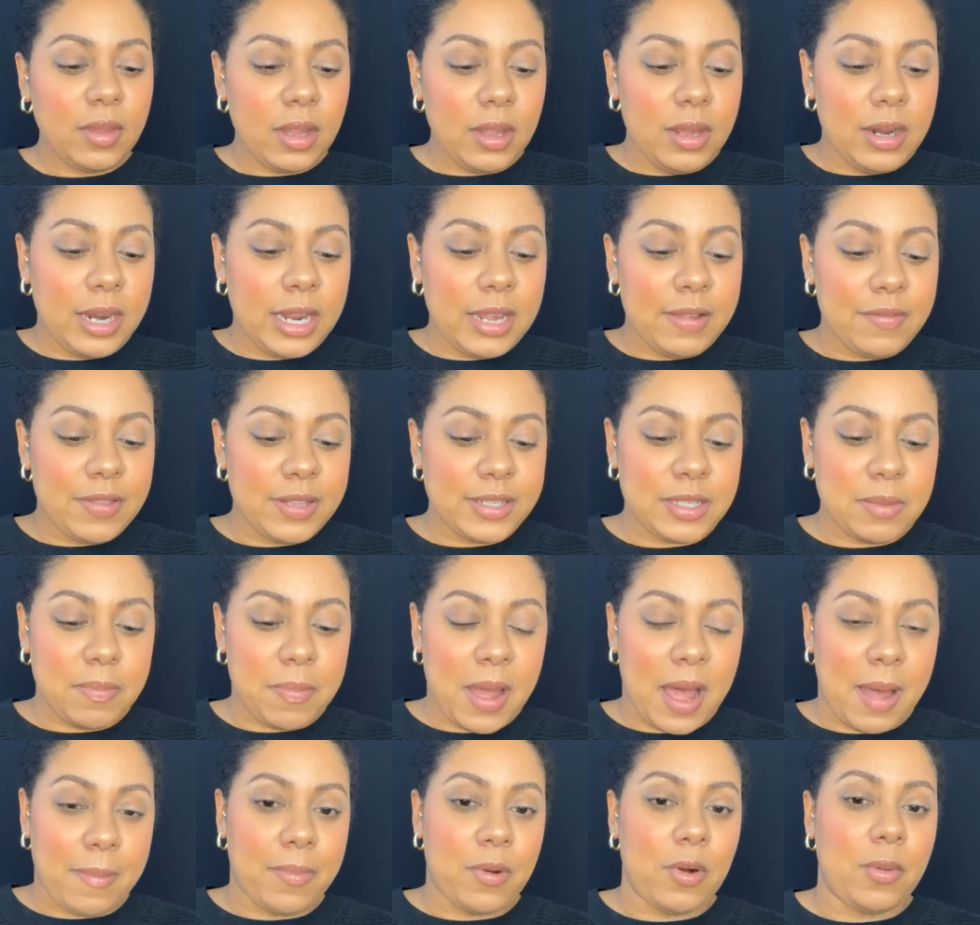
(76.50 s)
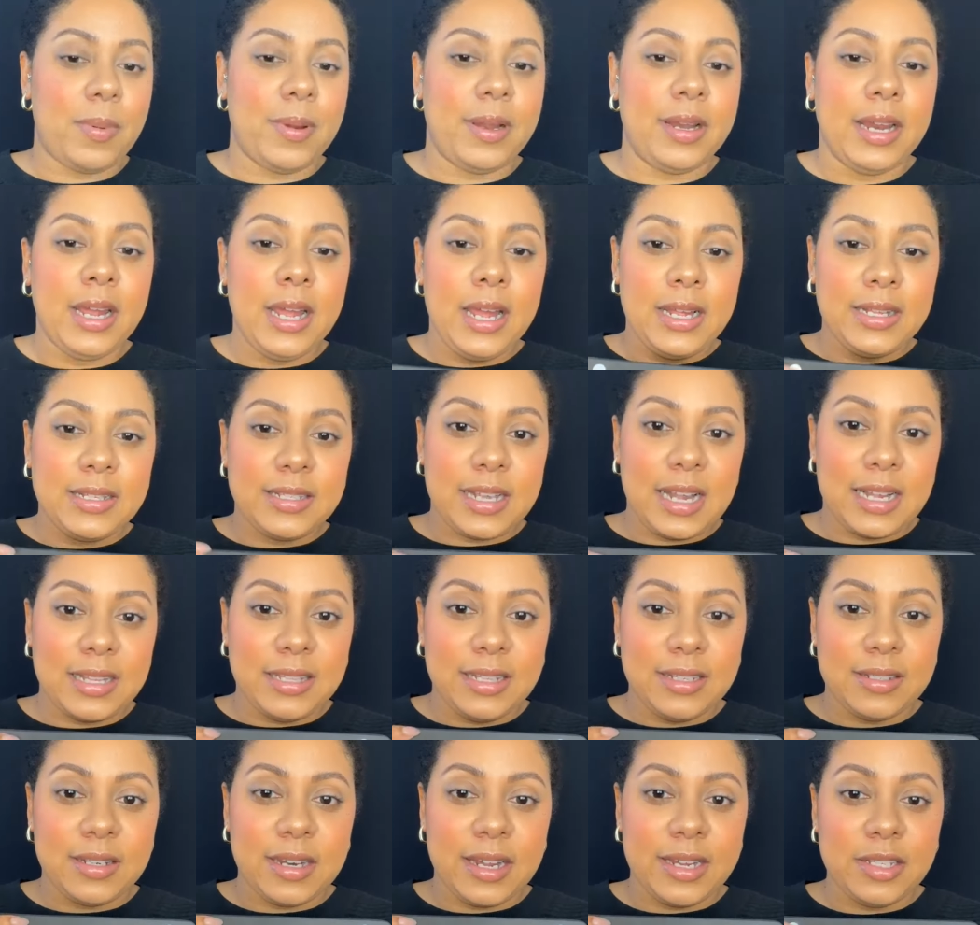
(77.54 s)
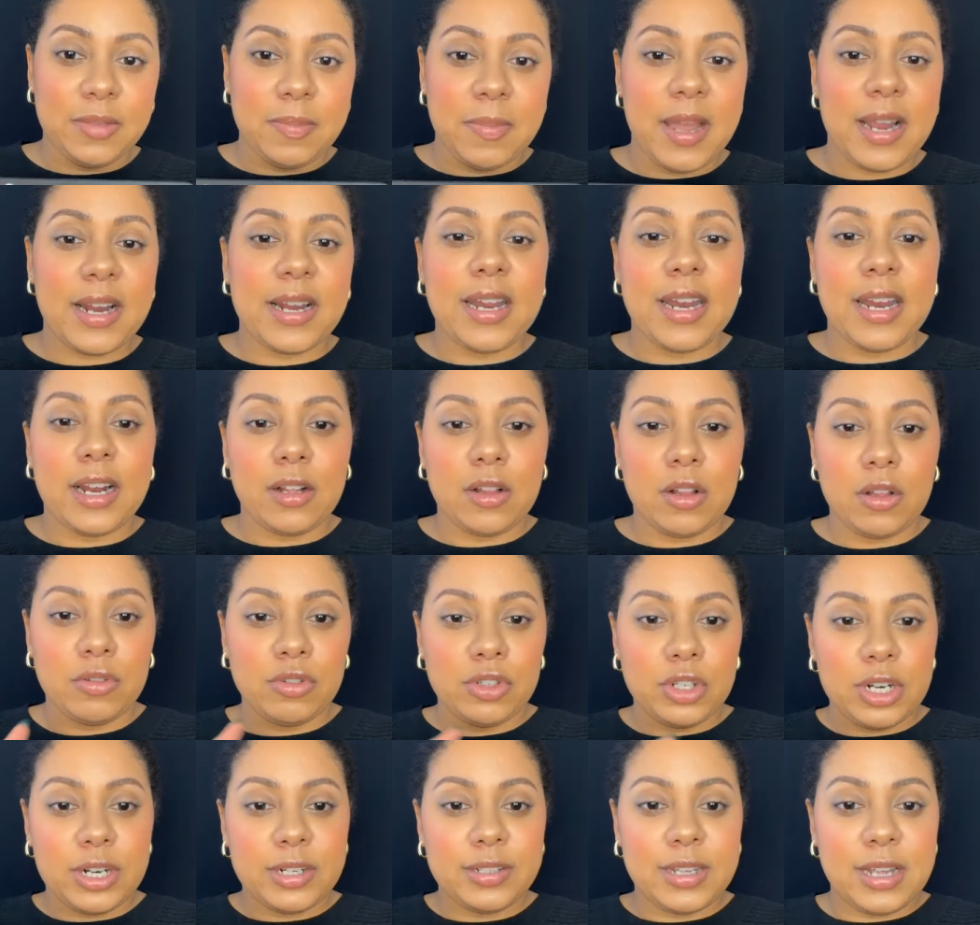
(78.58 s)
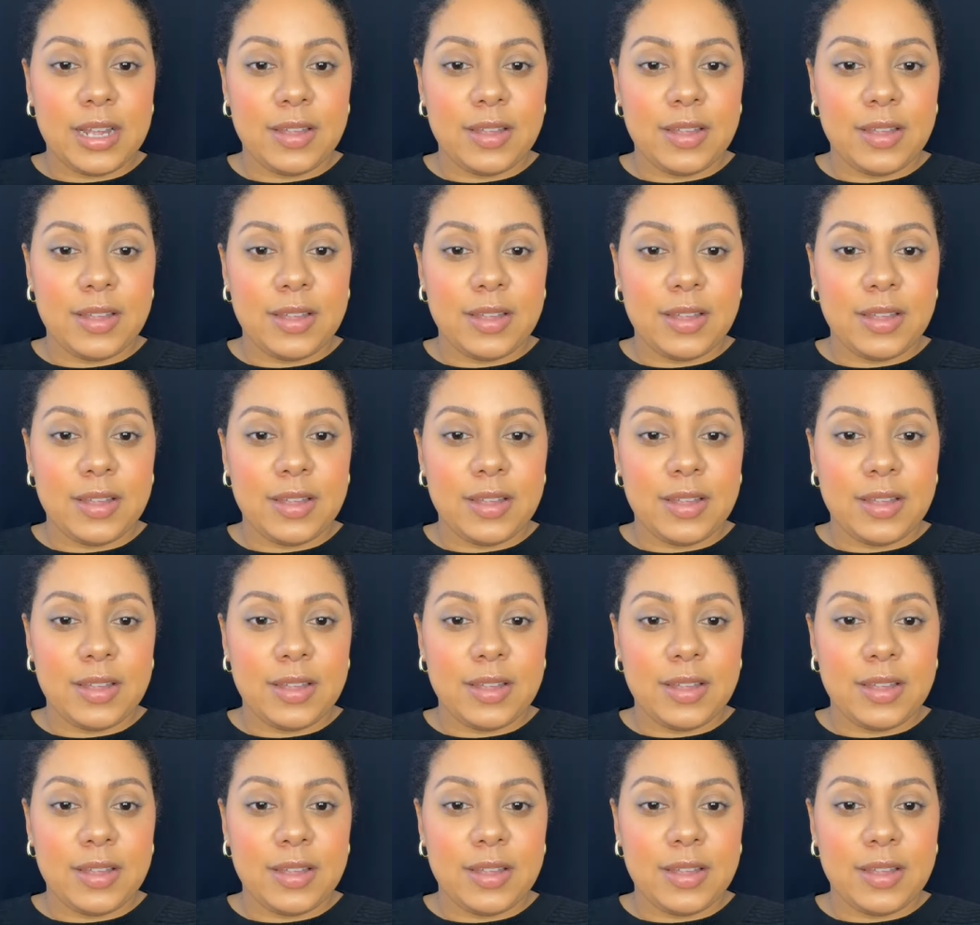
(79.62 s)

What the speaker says: I'm going to give this a pop open. It's got these nice magnetic closures,